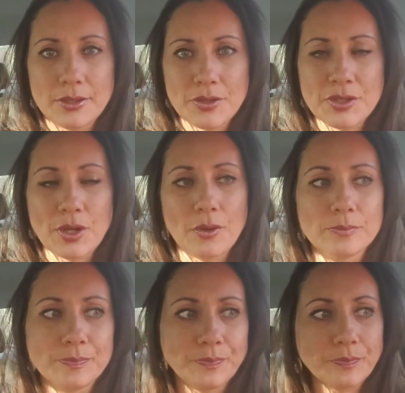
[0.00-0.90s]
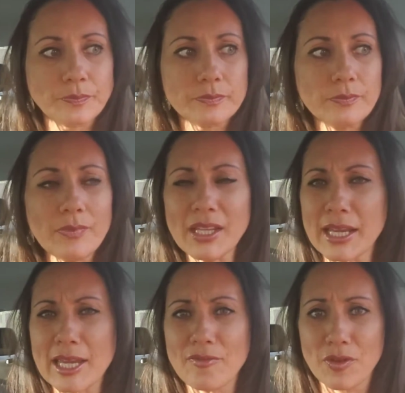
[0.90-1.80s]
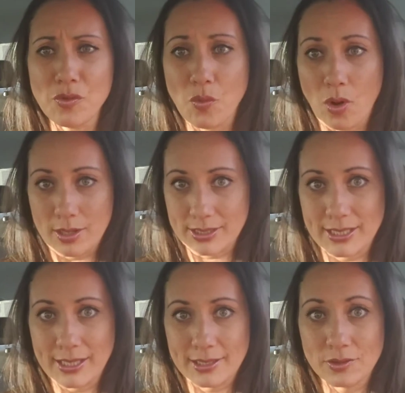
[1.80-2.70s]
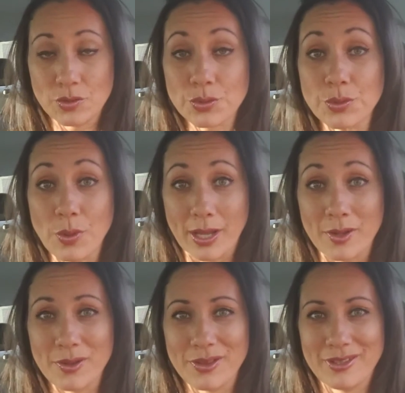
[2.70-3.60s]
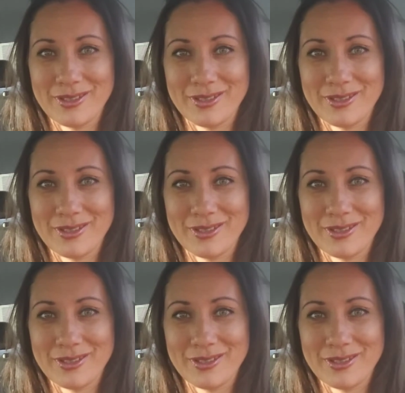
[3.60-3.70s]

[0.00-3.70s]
So, if you want true health,